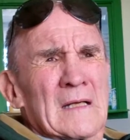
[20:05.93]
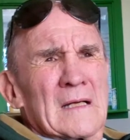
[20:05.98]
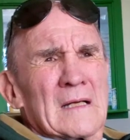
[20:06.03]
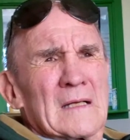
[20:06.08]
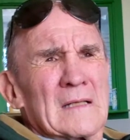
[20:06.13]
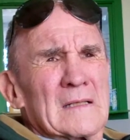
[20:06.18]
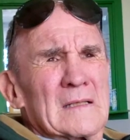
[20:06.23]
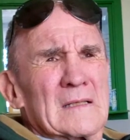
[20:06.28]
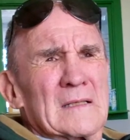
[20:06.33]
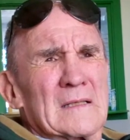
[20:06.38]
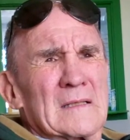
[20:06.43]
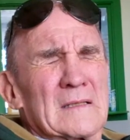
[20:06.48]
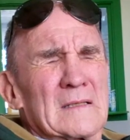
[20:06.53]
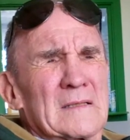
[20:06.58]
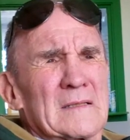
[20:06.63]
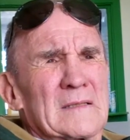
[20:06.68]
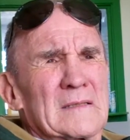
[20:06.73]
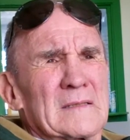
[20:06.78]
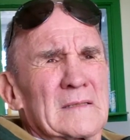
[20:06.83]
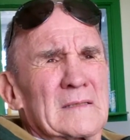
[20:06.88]

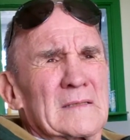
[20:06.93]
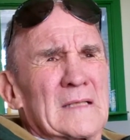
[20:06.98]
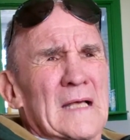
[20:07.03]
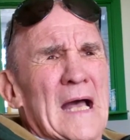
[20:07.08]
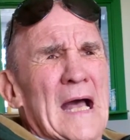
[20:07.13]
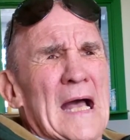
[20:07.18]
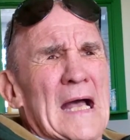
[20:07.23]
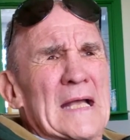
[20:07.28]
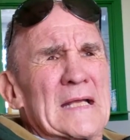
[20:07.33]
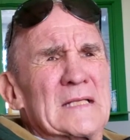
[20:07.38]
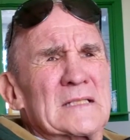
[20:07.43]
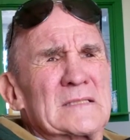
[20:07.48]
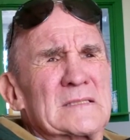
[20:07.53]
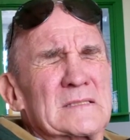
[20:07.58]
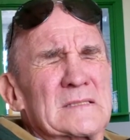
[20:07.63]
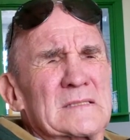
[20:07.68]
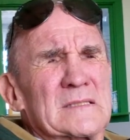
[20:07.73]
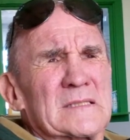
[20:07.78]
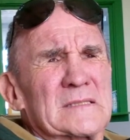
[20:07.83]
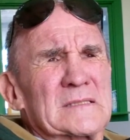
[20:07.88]
The
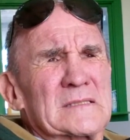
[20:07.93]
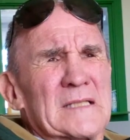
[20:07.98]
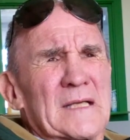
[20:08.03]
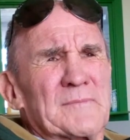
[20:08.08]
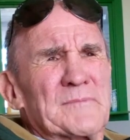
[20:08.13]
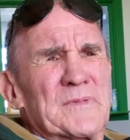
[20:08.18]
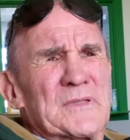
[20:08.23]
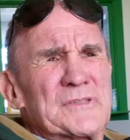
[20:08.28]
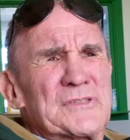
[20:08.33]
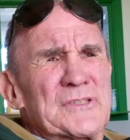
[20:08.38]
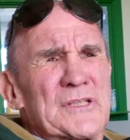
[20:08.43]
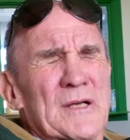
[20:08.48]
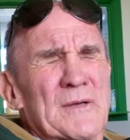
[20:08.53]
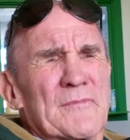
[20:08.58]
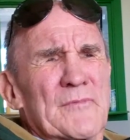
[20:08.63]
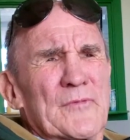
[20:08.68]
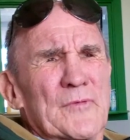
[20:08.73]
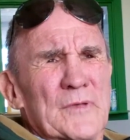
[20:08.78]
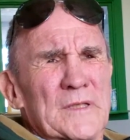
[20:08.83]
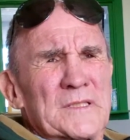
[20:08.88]
highest accepted
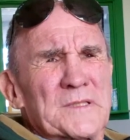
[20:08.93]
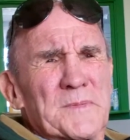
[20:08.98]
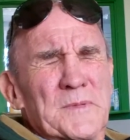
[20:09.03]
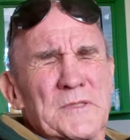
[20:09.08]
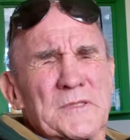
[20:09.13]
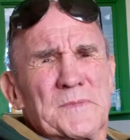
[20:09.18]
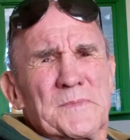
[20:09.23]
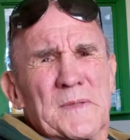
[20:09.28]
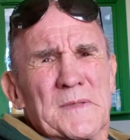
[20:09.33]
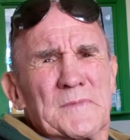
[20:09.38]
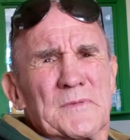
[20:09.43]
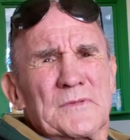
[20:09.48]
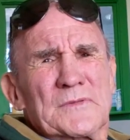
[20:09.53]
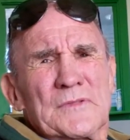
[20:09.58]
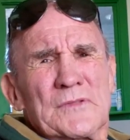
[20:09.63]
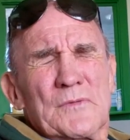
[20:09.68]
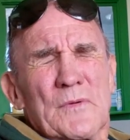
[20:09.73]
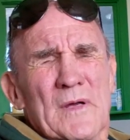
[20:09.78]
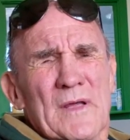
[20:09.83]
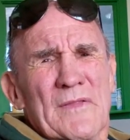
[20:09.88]
jump for experienced people
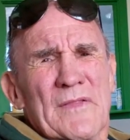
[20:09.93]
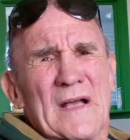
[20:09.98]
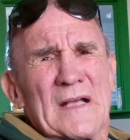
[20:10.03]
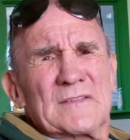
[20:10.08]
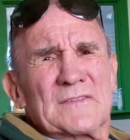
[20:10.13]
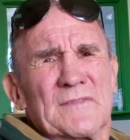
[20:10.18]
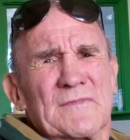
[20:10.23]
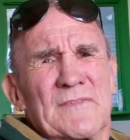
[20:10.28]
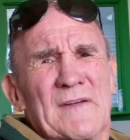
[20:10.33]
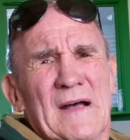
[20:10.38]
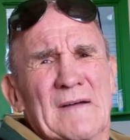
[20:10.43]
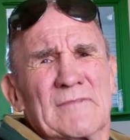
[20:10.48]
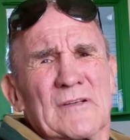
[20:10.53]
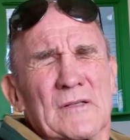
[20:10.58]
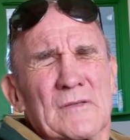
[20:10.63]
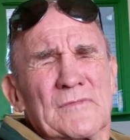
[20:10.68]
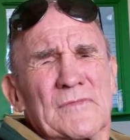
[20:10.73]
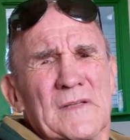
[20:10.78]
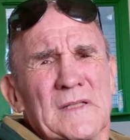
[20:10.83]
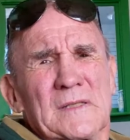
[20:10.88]
is
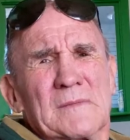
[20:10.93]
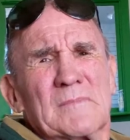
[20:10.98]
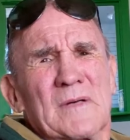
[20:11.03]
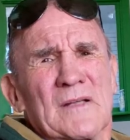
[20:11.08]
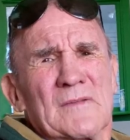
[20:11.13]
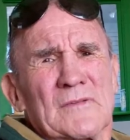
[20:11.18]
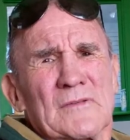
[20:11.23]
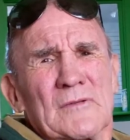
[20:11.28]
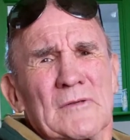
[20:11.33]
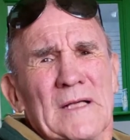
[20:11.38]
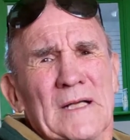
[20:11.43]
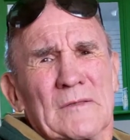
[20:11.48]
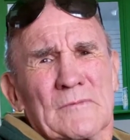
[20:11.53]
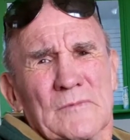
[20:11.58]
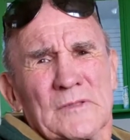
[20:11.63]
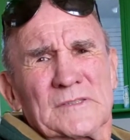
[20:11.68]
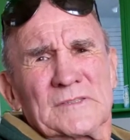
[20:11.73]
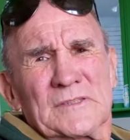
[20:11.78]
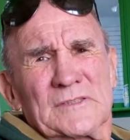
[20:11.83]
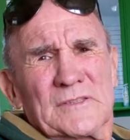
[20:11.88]
12,500 feet above the
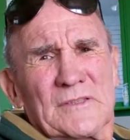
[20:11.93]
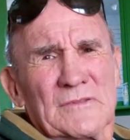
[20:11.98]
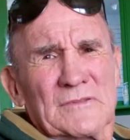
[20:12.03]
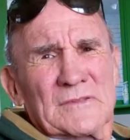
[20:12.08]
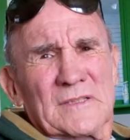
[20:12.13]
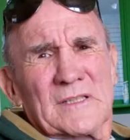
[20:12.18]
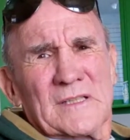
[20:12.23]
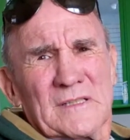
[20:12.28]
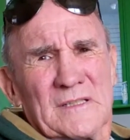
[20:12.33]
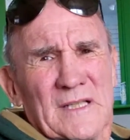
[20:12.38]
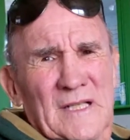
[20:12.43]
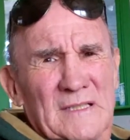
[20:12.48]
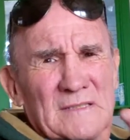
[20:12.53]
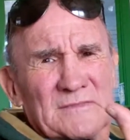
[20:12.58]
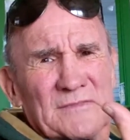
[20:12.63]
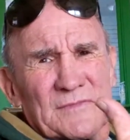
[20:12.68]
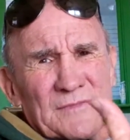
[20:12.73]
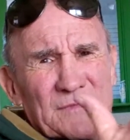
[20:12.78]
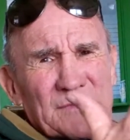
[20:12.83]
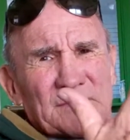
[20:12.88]
ground, which is
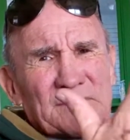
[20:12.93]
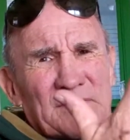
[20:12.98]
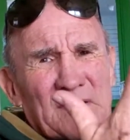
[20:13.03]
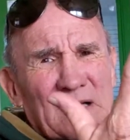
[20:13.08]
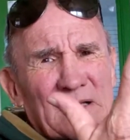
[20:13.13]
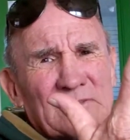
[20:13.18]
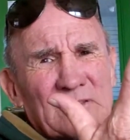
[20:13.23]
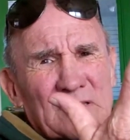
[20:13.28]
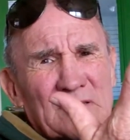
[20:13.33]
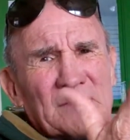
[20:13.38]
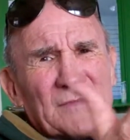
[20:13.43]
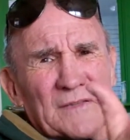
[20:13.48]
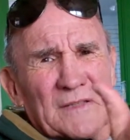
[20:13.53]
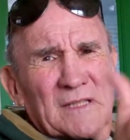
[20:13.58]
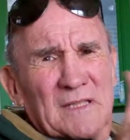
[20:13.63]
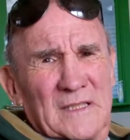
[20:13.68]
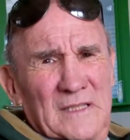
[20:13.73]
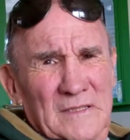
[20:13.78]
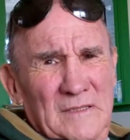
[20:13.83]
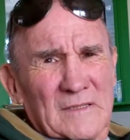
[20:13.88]
13,500 feet
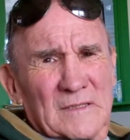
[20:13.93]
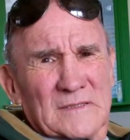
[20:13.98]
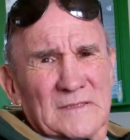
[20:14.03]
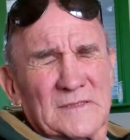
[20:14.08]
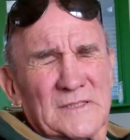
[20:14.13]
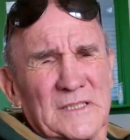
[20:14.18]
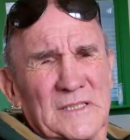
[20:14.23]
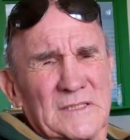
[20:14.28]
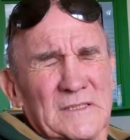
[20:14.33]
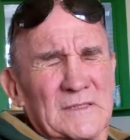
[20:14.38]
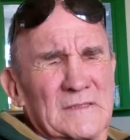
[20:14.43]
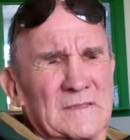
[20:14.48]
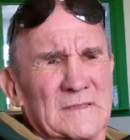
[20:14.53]
here at Xenia.